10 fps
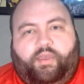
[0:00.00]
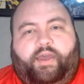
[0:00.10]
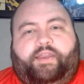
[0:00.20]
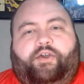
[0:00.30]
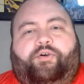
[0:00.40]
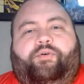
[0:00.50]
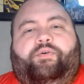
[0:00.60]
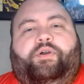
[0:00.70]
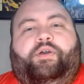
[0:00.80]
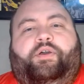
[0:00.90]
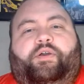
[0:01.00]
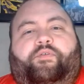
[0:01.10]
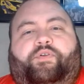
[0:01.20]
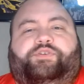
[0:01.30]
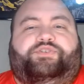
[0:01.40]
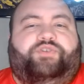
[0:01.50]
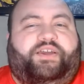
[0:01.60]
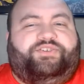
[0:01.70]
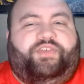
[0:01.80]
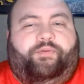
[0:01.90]
I know for a
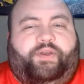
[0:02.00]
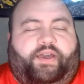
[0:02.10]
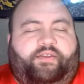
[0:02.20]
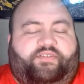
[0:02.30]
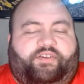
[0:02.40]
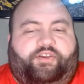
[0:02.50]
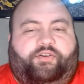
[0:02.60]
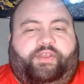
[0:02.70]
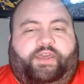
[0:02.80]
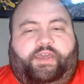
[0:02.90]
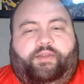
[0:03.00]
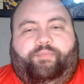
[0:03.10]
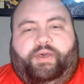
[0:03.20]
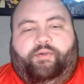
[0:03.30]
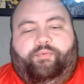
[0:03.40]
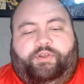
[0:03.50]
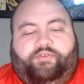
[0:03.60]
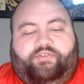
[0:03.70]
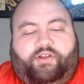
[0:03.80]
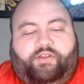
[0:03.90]
stretch they were kind of securely in, but when you
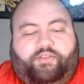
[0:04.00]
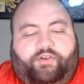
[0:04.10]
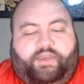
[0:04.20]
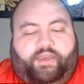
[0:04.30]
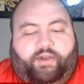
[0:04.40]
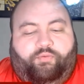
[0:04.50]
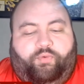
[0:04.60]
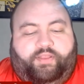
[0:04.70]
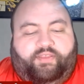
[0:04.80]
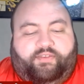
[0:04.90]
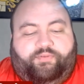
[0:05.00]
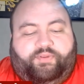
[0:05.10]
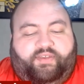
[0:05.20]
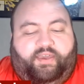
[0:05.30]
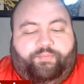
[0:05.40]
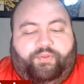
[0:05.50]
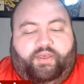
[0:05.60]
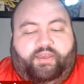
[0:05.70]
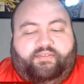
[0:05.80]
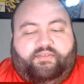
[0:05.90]
started looking at when this would take
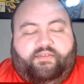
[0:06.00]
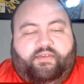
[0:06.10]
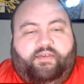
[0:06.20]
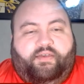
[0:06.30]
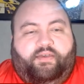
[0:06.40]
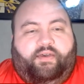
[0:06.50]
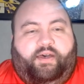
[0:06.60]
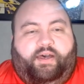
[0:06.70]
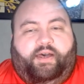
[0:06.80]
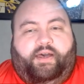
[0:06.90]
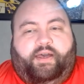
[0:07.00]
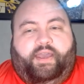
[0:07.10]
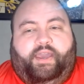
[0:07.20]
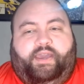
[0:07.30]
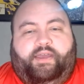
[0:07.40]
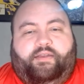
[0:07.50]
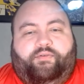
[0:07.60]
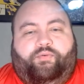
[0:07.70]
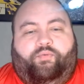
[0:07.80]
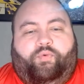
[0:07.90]
place uh,
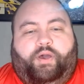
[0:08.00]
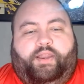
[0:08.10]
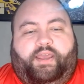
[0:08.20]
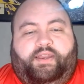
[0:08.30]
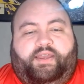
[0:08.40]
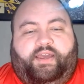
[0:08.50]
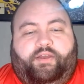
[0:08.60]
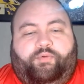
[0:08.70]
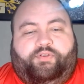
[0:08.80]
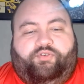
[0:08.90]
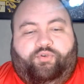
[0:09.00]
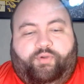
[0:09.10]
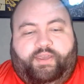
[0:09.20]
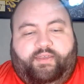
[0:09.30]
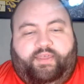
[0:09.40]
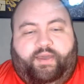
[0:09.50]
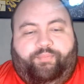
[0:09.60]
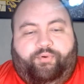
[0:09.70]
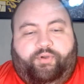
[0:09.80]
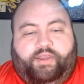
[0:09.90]
and what Indiana was doing at
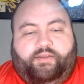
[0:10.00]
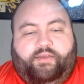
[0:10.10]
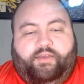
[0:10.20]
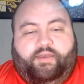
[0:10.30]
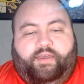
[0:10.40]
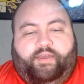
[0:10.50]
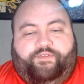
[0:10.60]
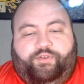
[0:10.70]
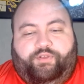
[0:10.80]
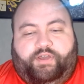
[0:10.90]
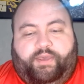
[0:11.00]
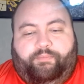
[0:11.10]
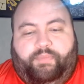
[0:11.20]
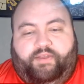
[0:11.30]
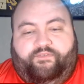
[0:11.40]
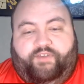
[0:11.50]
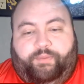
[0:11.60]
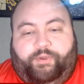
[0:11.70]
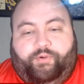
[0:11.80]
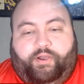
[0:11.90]
that point, if you look at mid
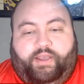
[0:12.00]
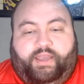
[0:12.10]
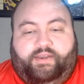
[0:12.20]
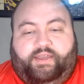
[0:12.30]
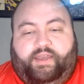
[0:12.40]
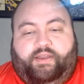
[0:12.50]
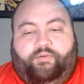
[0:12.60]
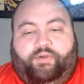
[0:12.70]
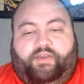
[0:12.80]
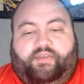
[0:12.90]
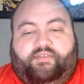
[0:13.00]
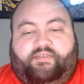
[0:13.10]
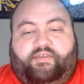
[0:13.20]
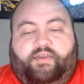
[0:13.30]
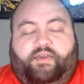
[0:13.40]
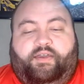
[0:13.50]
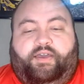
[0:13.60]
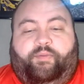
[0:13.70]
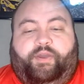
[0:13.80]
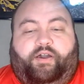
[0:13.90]
February, Indiana was
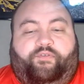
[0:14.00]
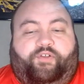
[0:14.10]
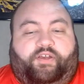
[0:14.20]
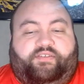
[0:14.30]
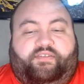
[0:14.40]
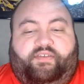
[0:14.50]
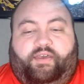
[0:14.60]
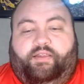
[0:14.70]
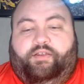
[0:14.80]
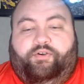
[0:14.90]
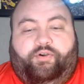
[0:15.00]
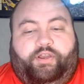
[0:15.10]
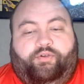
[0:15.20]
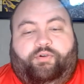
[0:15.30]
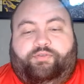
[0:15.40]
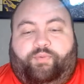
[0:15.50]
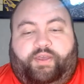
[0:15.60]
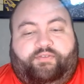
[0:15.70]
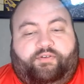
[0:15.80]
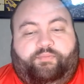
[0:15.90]
coming off losses to Illinois,
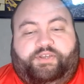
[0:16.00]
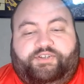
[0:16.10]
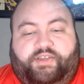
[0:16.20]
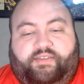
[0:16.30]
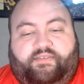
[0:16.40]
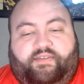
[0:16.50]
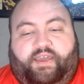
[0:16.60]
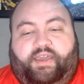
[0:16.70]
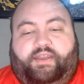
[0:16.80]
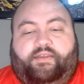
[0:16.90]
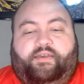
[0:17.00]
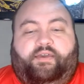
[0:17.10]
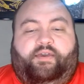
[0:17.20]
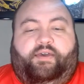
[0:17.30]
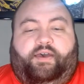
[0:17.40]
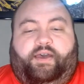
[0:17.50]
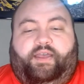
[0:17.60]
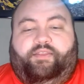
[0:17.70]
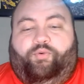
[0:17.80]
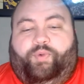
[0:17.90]
Northwestern, Michigan State, uh,
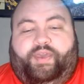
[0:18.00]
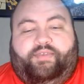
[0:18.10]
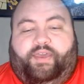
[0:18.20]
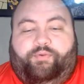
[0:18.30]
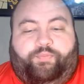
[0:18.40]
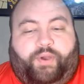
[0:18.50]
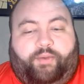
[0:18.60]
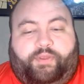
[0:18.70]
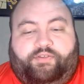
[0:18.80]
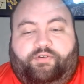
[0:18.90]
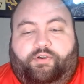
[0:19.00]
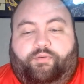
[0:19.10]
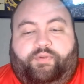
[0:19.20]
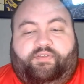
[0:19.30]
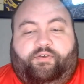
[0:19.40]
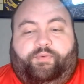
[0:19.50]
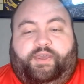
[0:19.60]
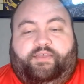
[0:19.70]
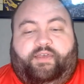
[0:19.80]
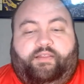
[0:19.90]
and the week they would probably do it was the
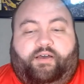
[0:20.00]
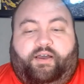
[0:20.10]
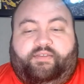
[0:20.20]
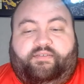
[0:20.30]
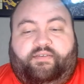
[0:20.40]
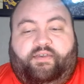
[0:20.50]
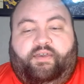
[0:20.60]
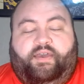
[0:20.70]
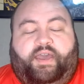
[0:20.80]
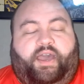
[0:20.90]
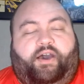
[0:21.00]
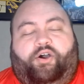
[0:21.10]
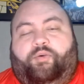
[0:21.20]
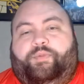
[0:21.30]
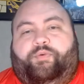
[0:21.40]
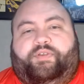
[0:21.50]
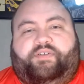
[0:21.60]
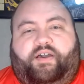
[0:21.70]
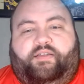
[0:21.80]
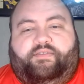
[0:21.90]
week they lost at home to
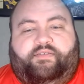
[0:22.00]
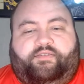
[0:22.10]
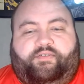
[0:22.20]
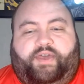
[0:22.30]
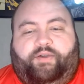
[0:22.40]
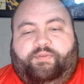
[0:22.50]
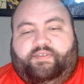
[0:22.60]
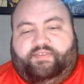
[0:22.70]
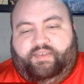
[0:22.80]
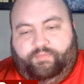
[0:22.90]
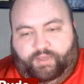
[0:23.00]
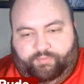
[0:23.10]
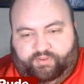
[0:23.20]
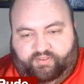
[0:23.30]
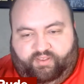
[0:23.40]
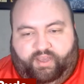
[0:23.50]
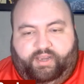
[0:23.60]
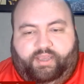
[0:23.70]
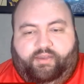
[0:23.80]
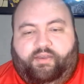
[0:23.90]
Wisconsin. So that was a team that was
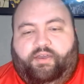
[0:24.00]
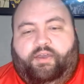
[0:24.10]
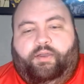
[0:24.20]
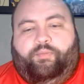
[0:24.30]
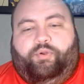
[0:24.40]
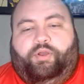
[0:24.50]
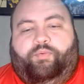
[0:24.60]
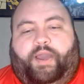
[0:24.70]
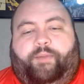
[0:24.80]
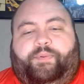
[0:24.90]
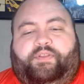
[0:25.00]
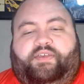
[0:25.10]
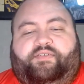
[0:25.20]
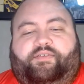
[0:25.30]
sliding pretty rapidly.